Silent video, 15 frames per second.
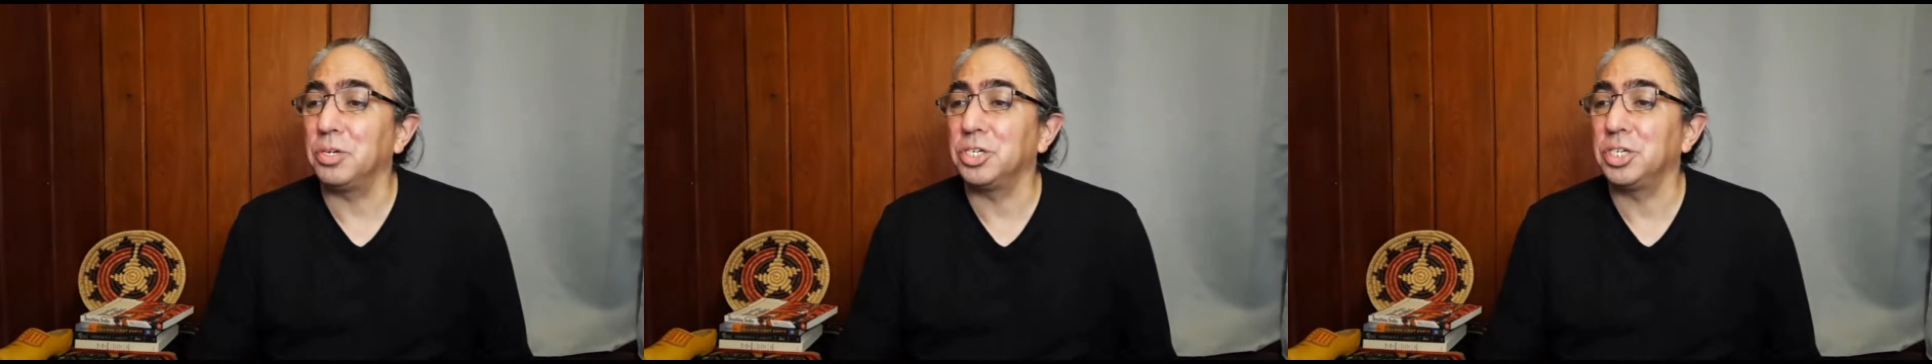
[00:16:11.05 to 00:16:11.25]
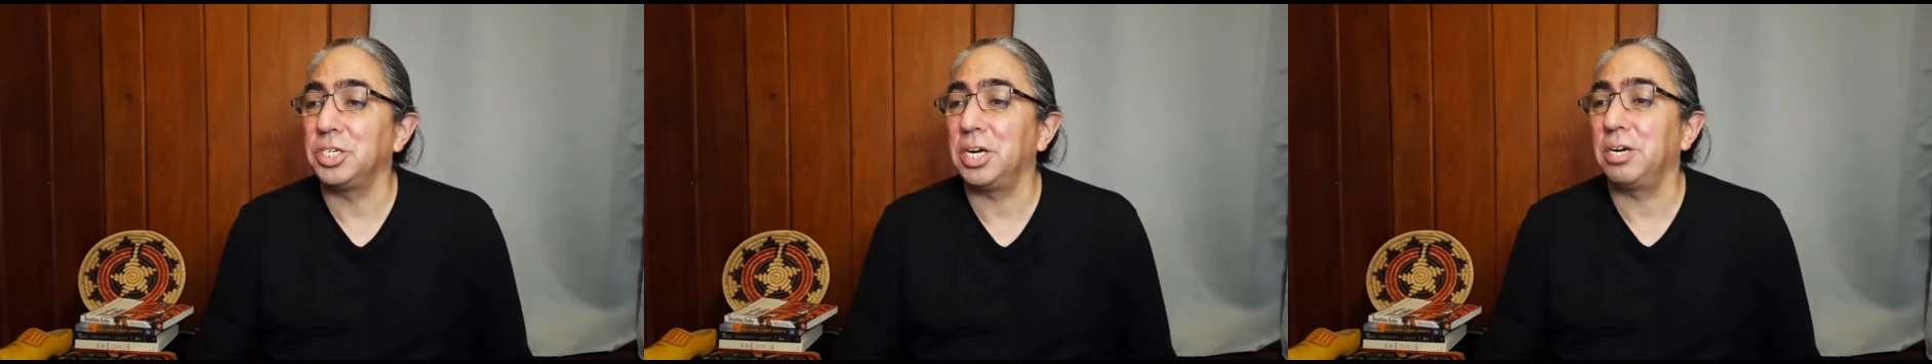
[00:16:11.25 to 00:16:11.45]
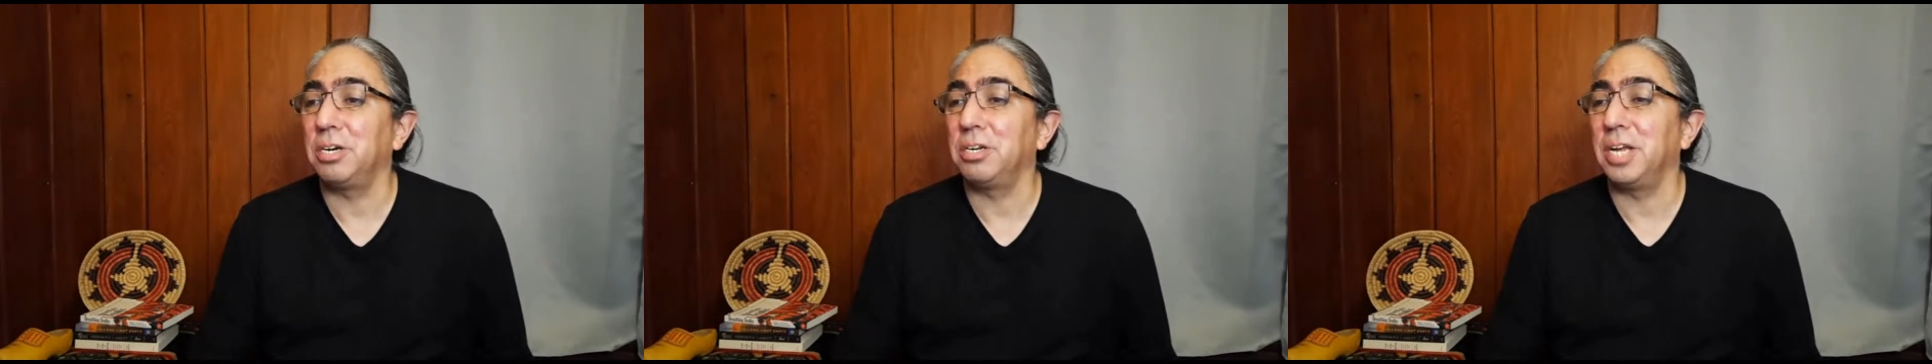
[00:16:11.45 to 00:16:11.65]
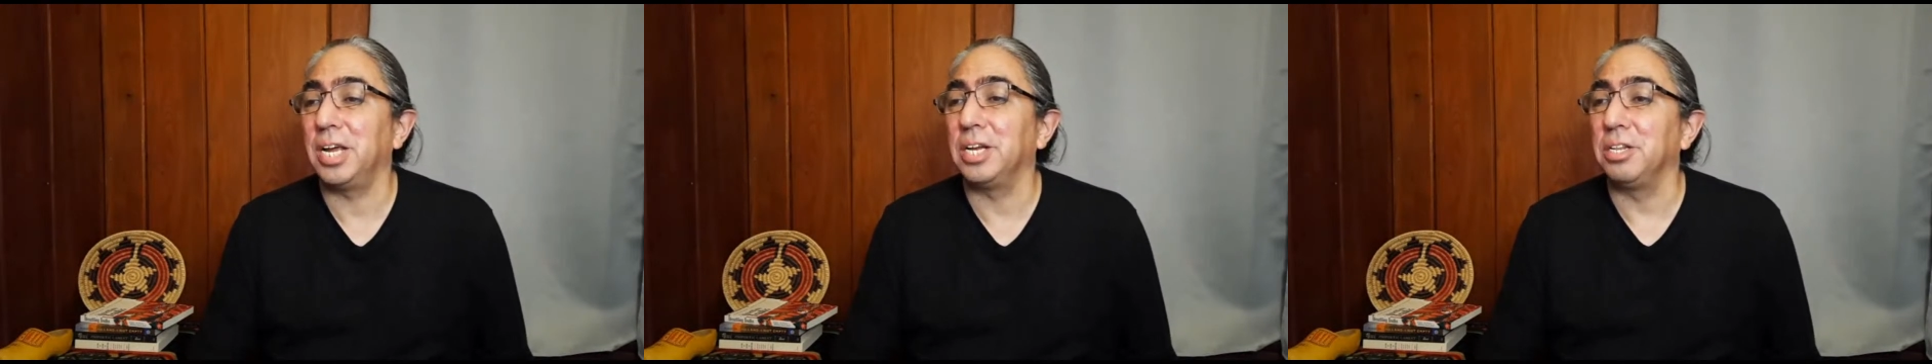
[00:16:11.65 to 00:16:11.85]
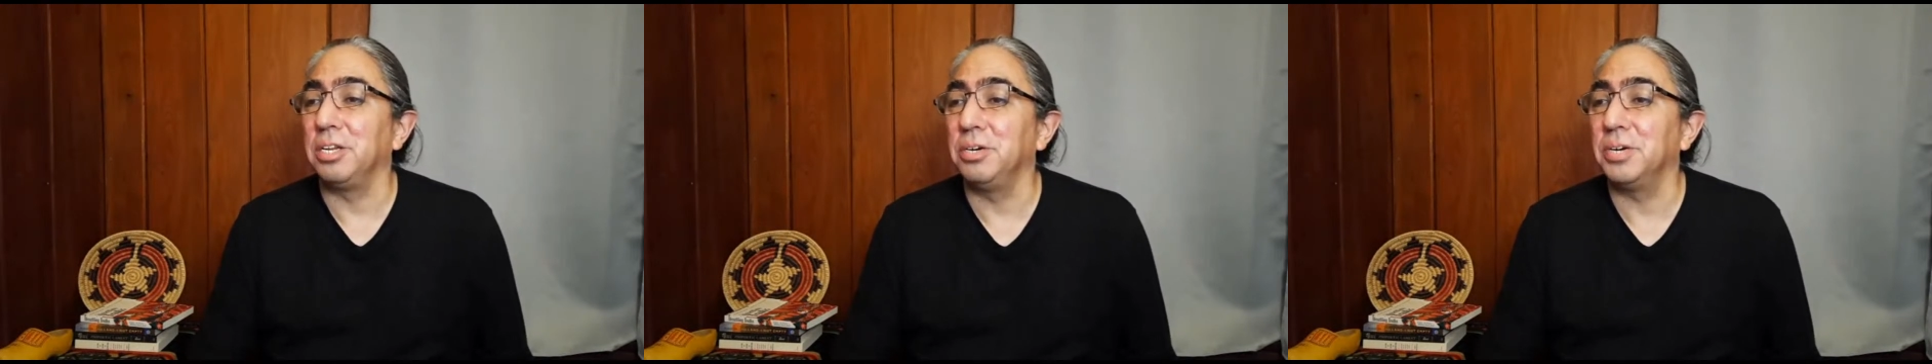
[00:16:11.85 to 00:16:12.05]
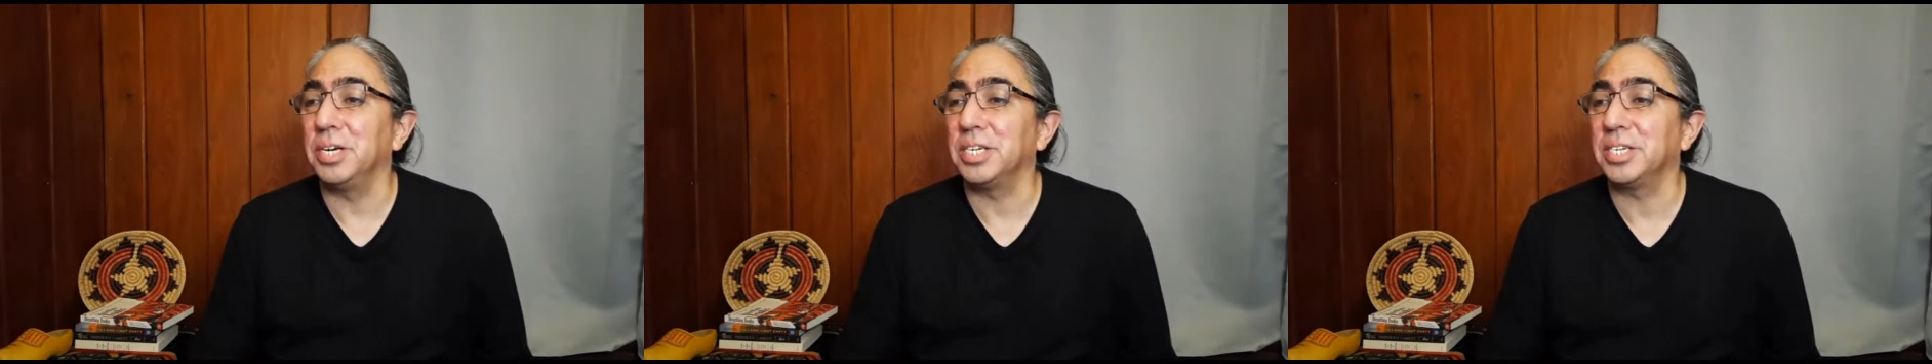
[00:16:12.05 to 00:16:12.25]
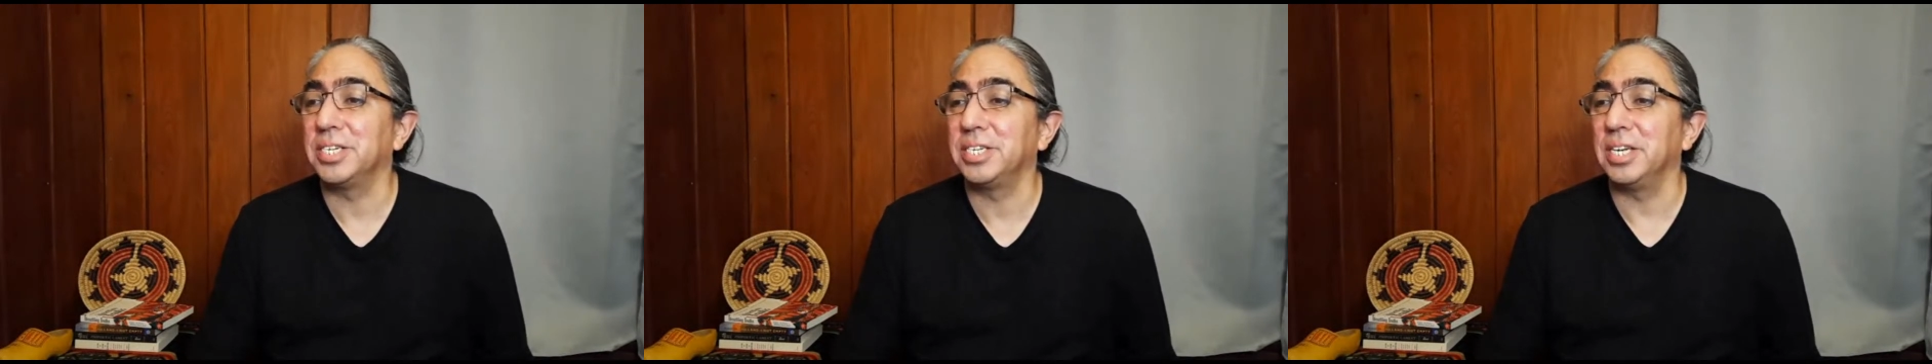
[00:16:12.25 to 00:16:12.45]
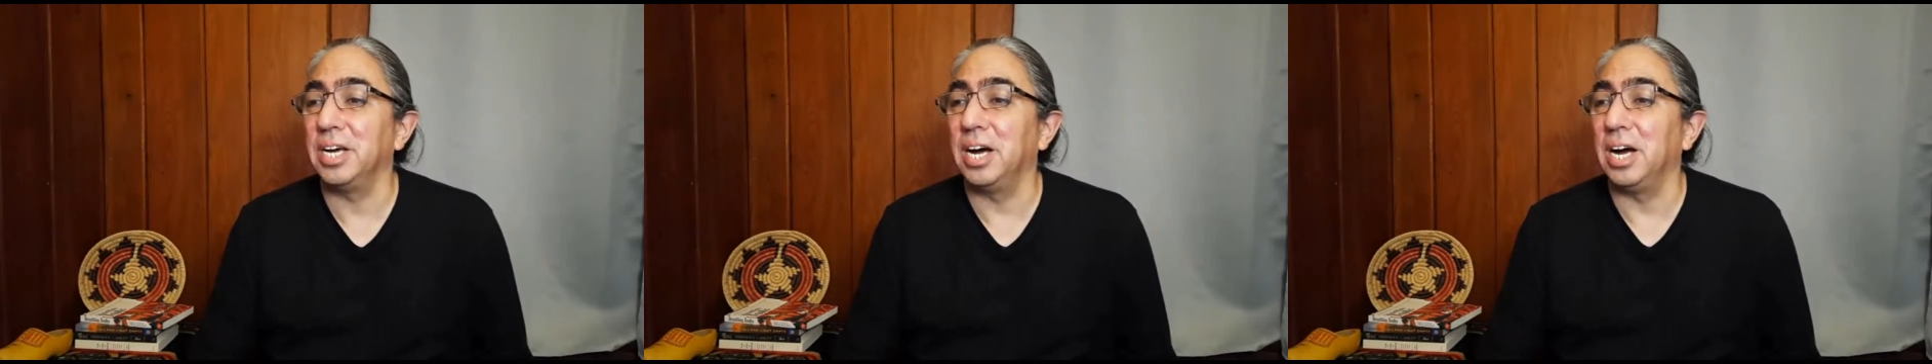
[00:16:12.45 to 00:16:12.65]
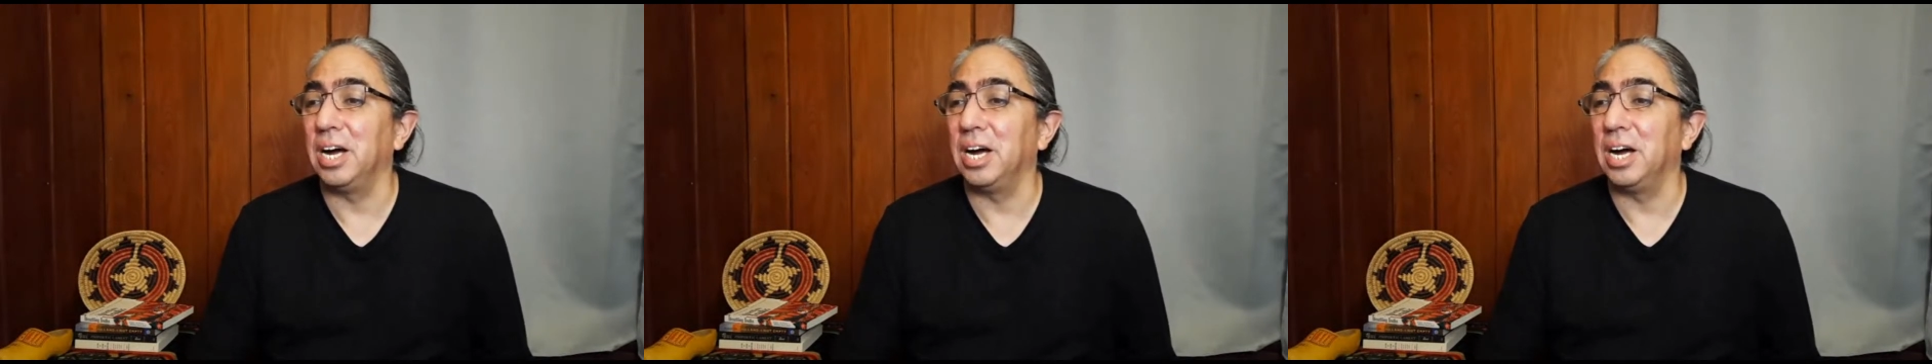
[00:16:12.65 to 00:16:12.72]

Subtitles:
Cheryl Ann Lewis,